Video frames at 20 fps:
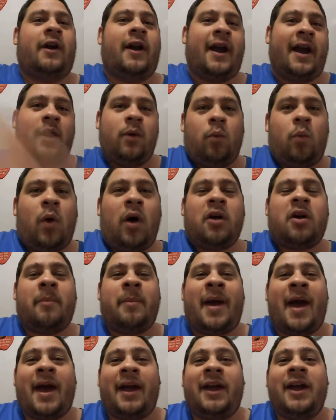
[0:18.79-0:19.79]
here, and
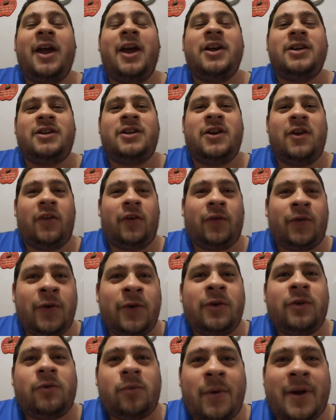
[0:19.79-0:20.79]
welcome back to another
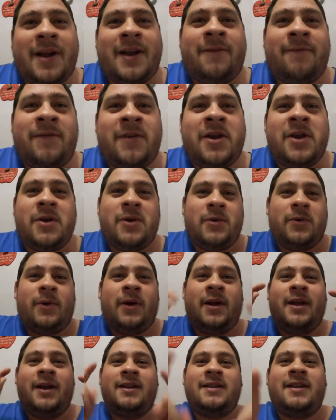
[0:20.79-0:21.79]
food
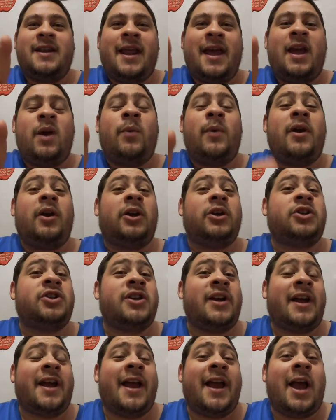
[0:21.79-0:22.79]
review. Today we are
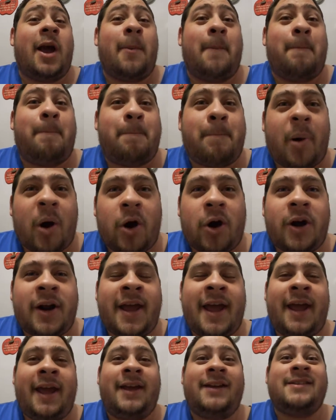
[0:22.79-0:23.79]
checking out Burger
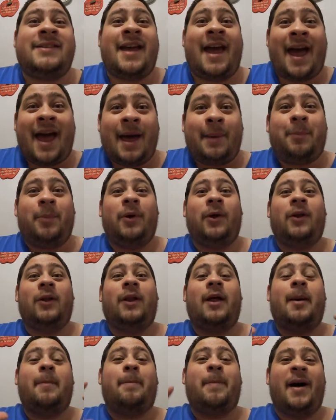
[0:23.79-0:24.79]
King's
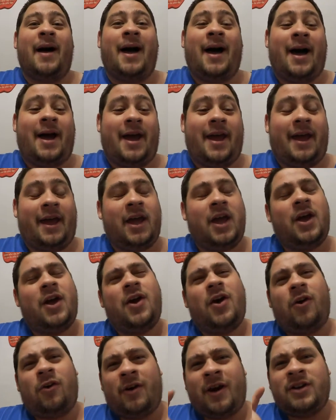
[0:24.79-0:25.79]
apple pie,
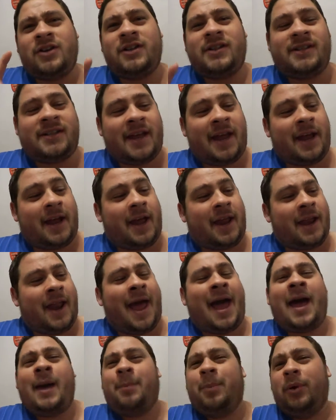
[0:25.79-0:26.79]
or I should say
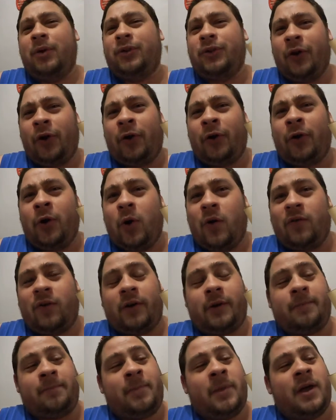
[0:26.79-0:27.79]
an apple
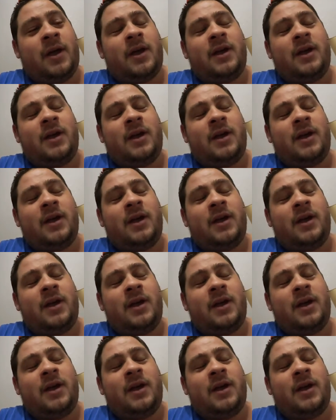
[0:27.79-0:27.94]
turnover.